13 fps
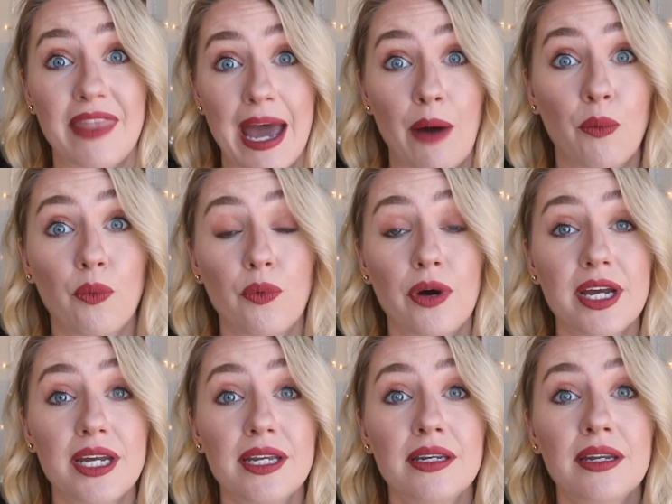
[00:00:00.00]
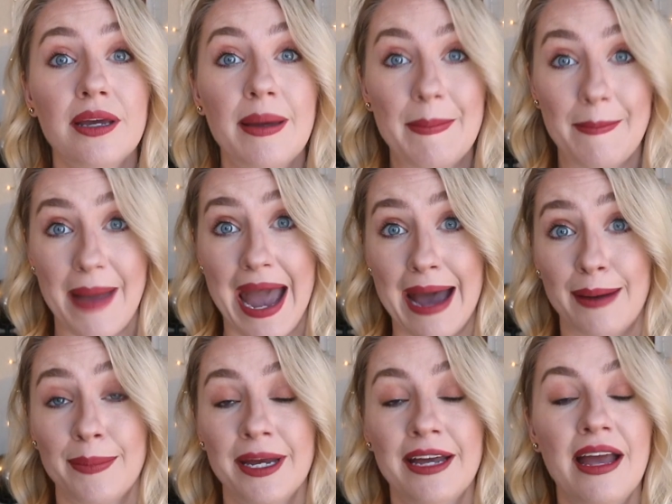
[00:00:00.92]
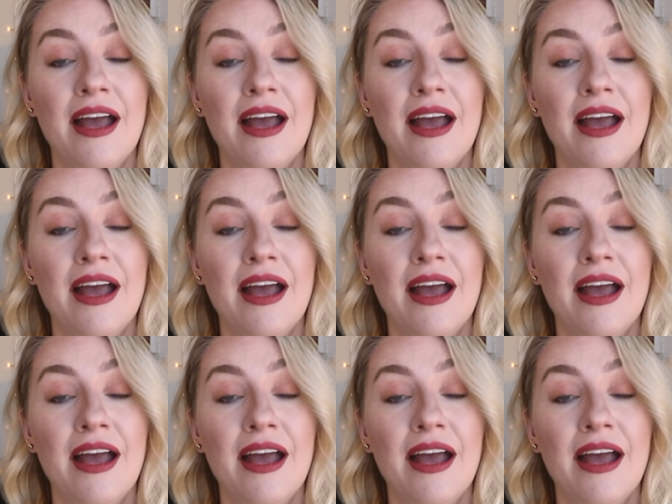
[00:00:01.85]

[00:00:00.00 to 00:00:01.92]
that one map.